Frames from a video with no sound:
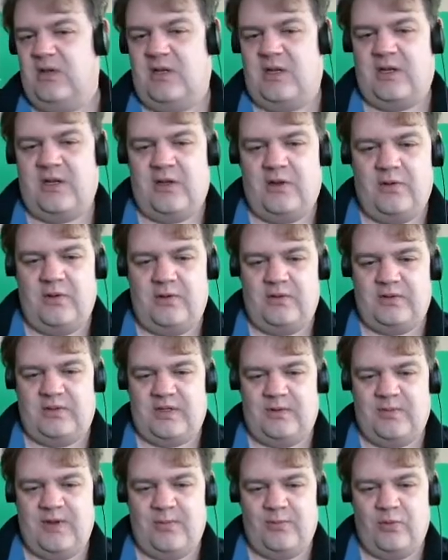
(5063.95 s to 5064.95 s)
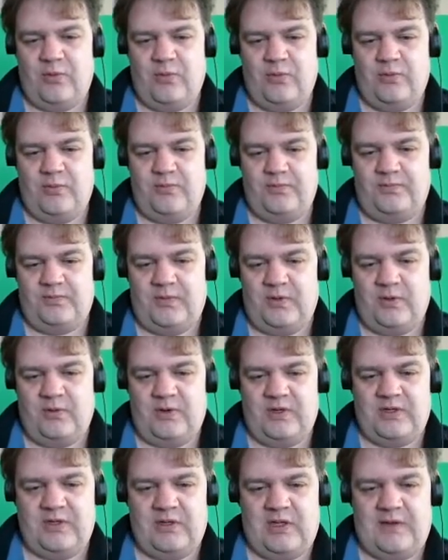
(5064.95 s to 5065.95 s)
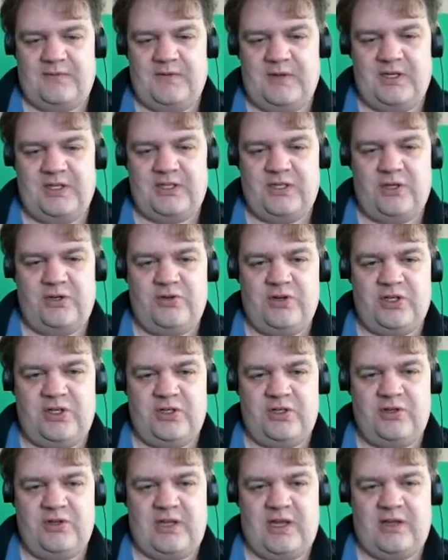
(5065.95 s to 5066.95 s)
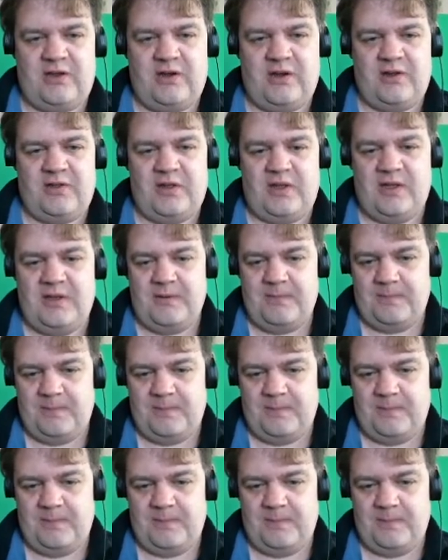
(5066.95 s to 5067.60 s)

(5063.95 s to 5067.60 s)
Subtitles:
I know some people who are into like fitness and nutrition do that kind of thing.